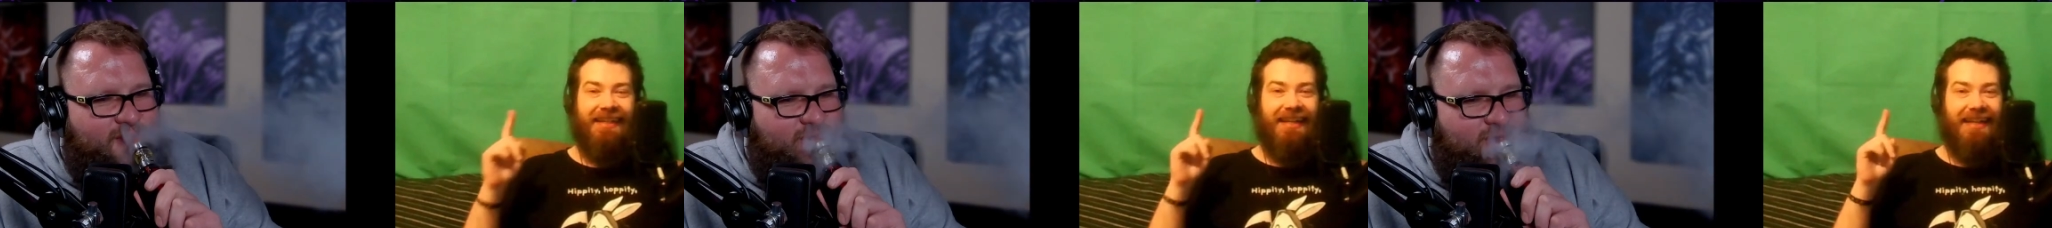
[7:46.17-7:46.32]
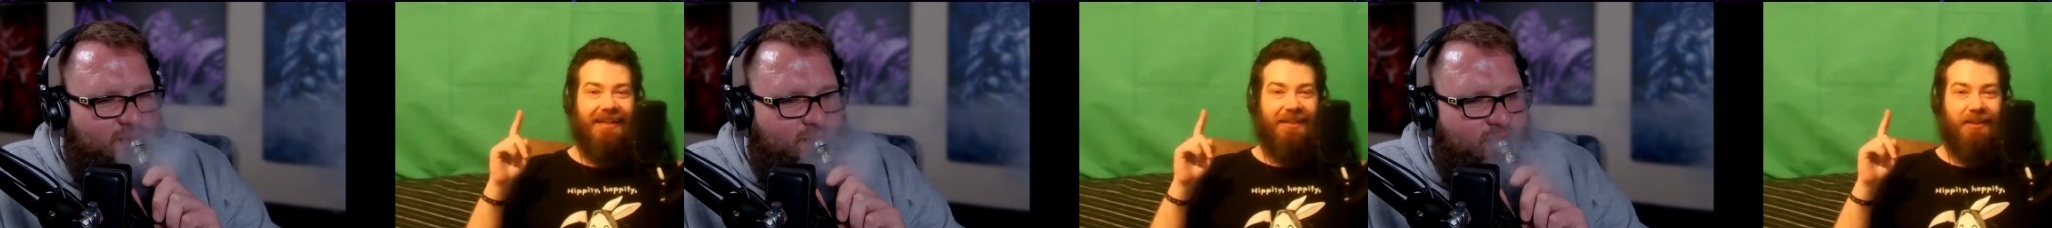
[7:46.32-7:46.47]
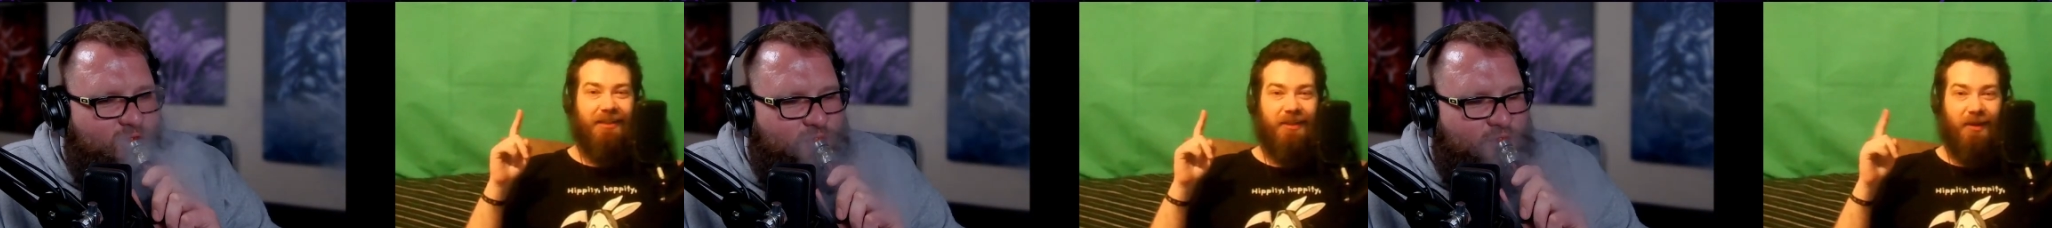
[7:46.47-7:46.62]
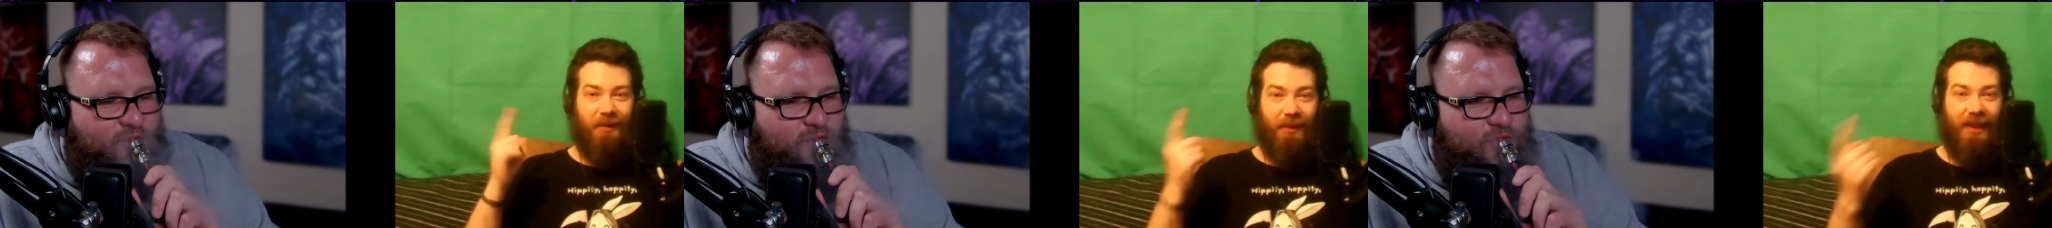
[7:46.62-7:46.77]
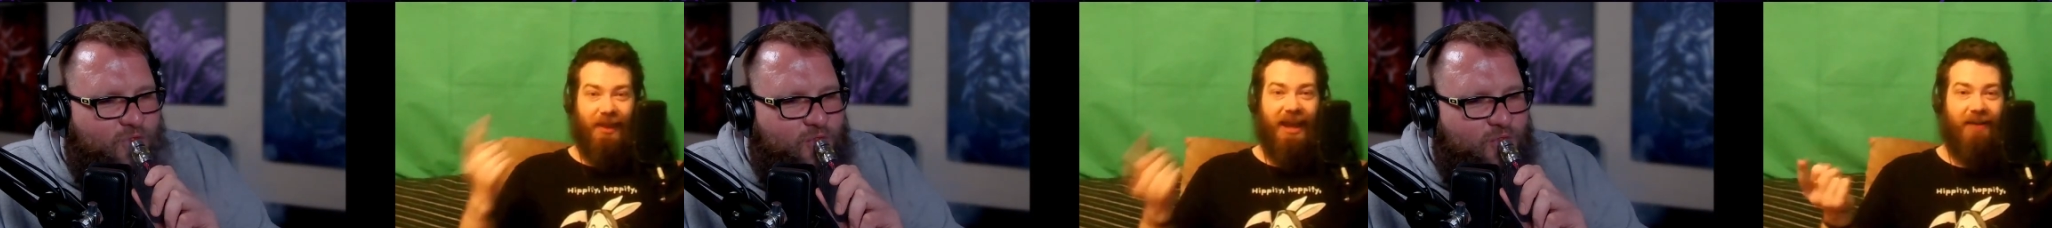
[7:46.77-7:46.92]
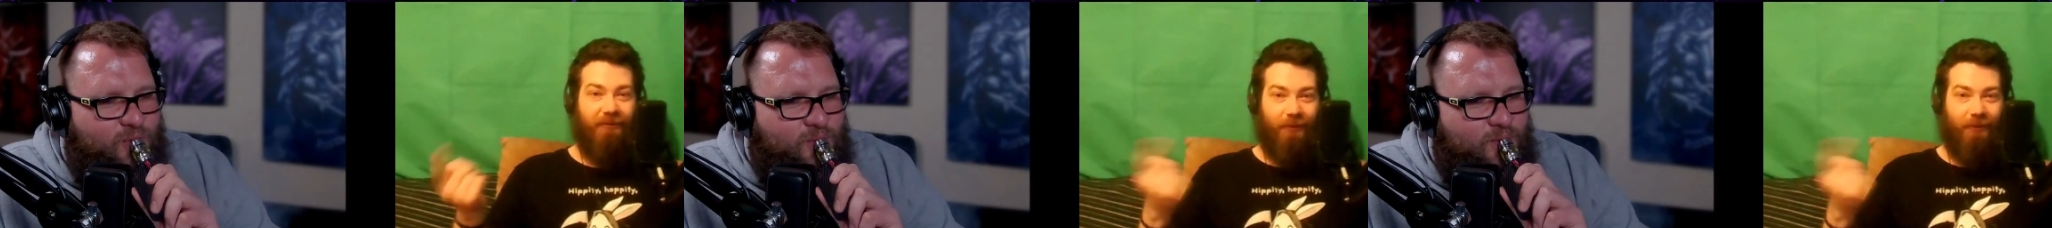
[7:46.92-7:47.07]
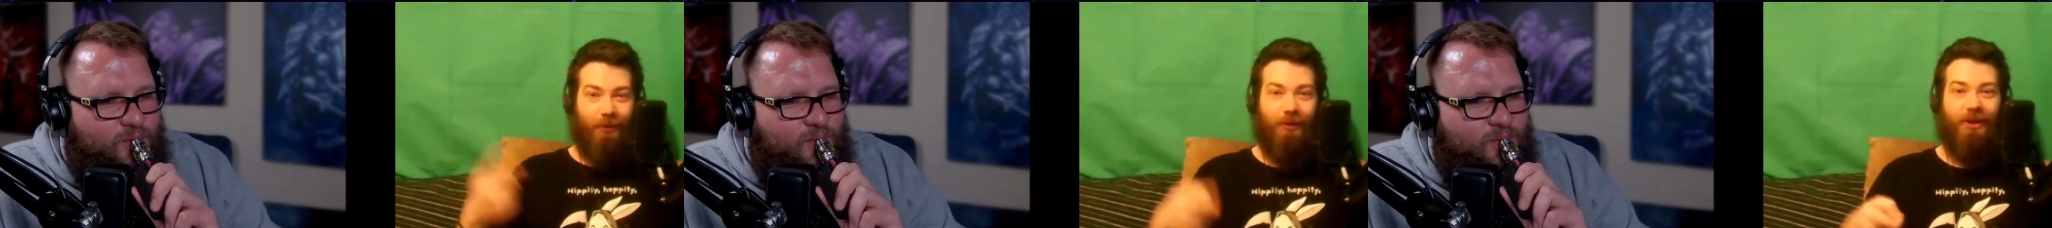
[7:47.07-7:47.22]
Speaker 1: and so
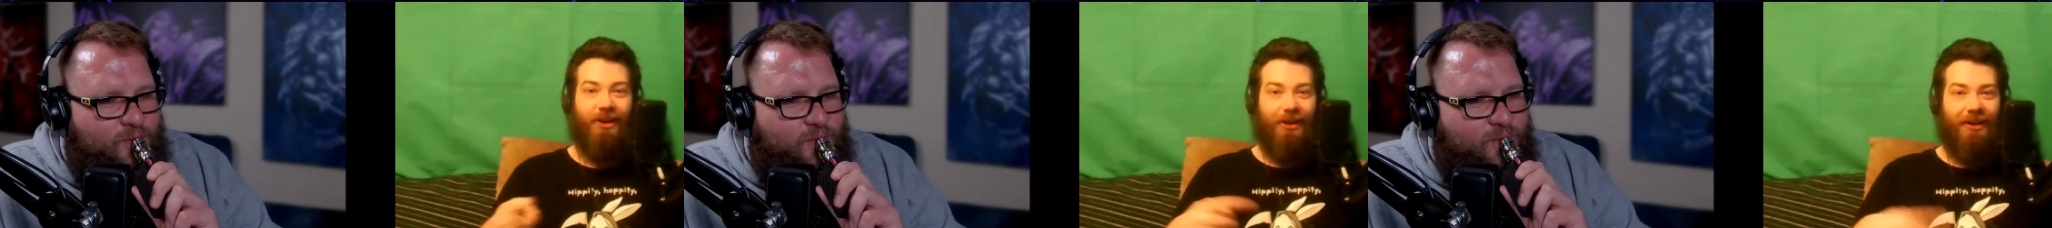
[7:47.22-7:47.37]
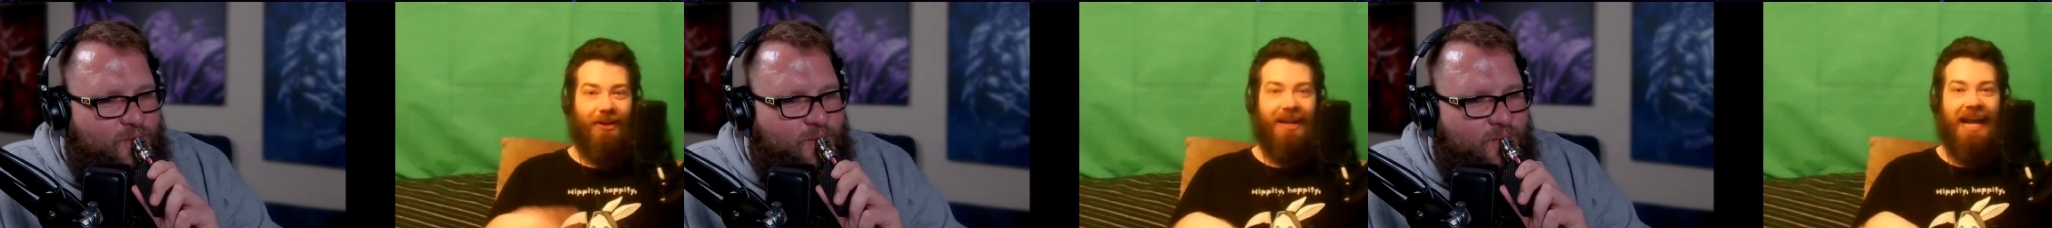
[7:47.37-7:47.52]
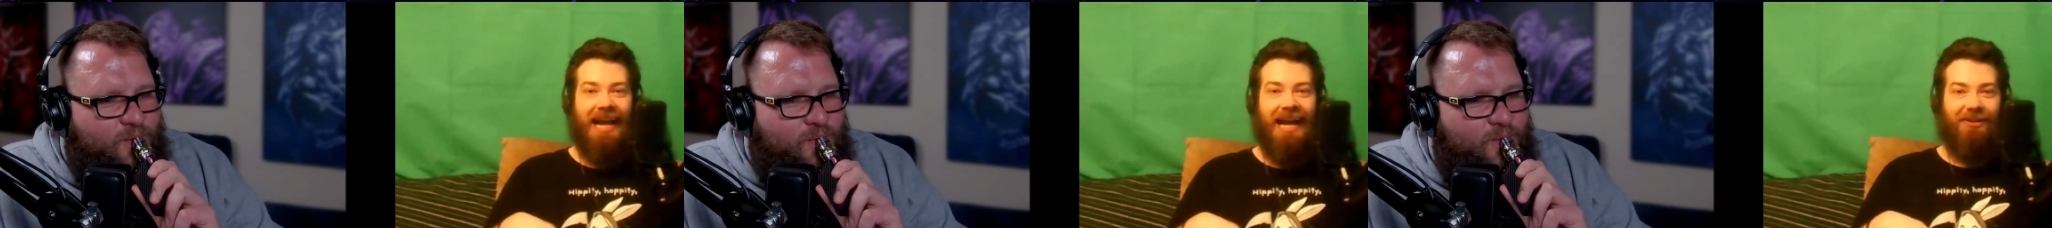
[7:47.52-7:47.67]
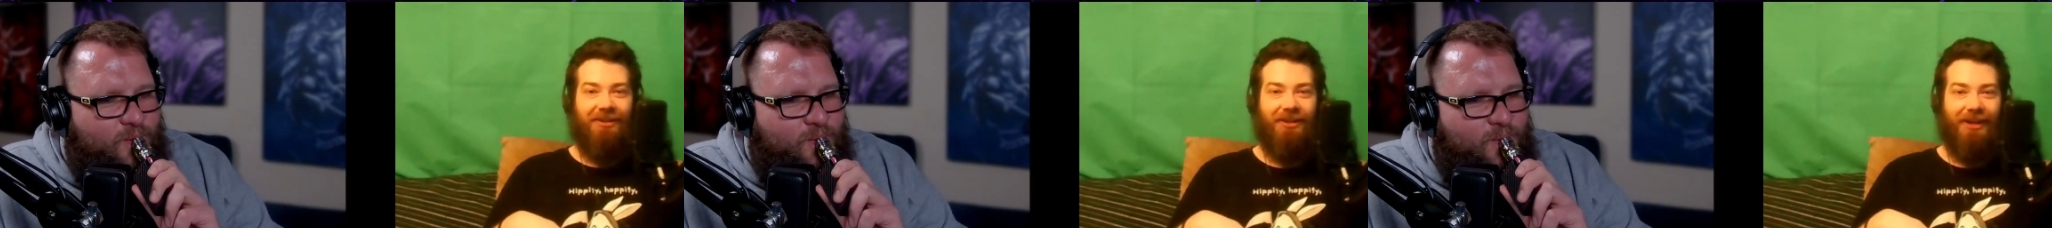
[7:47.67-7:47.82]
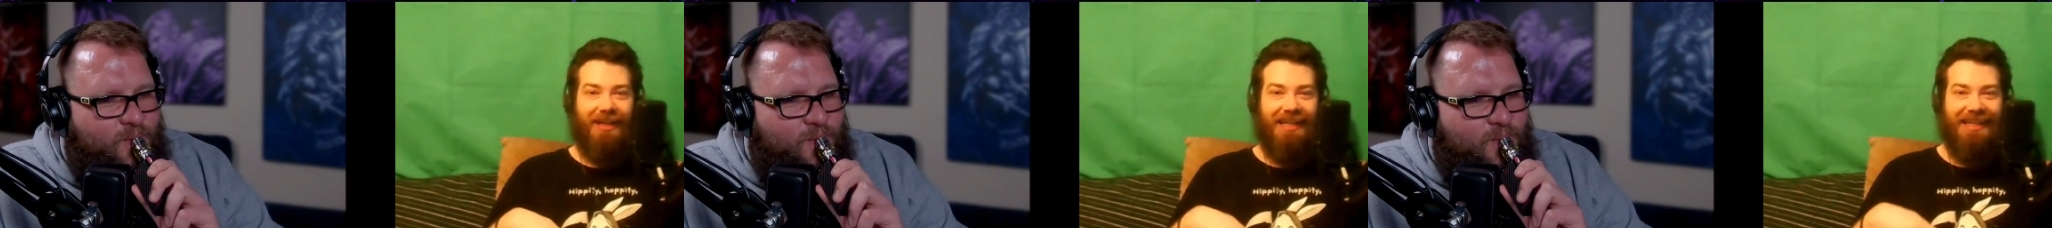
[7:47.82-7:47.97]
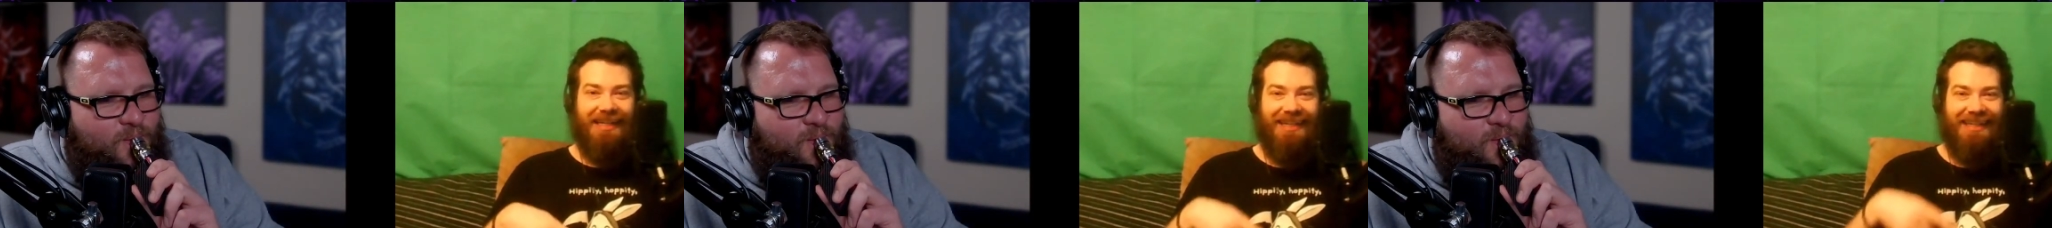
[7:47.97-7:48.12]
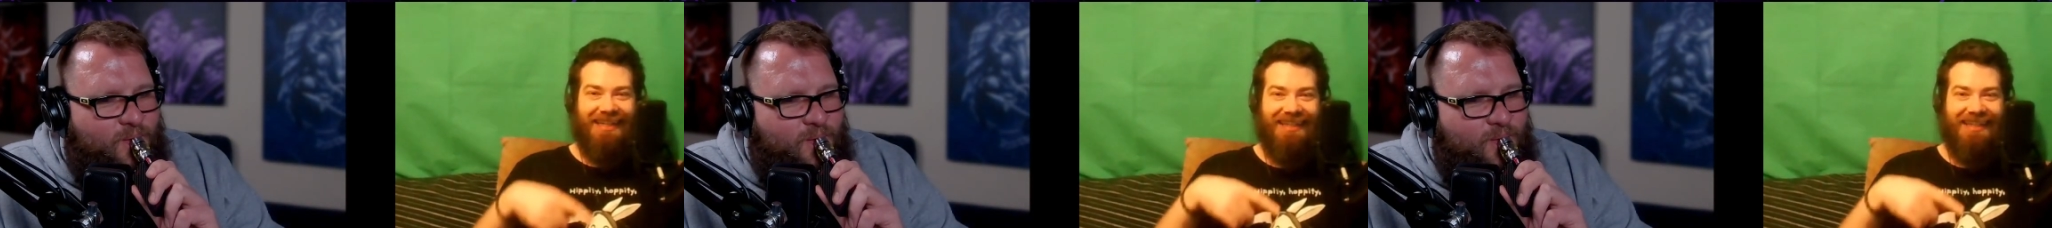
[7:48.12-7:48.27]
therefore could actually.